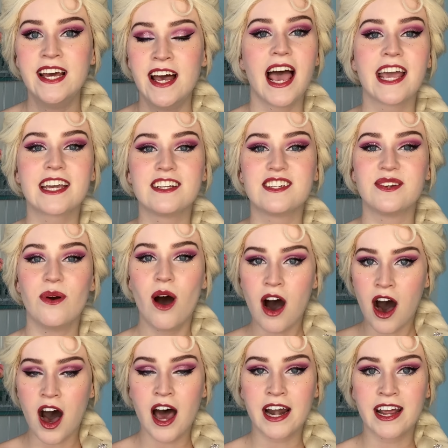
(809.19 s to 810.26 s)
I could do
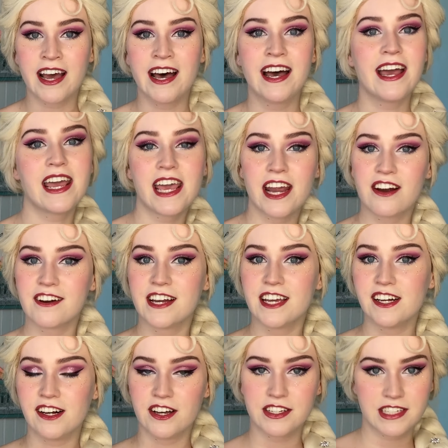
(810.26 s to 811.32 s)
Anna,
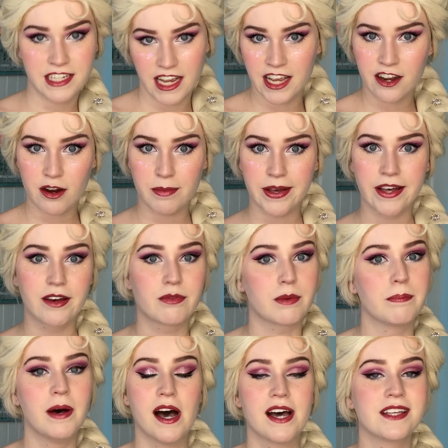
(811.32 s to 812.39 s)
Ariel, Tinkerbell,
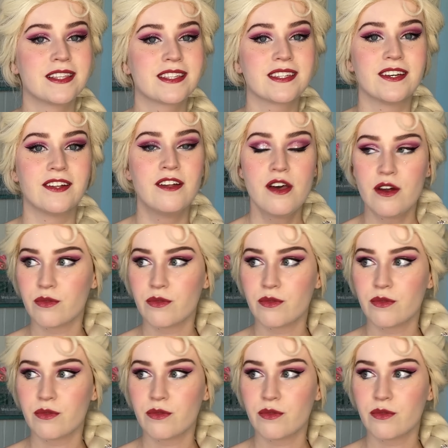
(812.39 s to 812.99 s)
Rapunzel,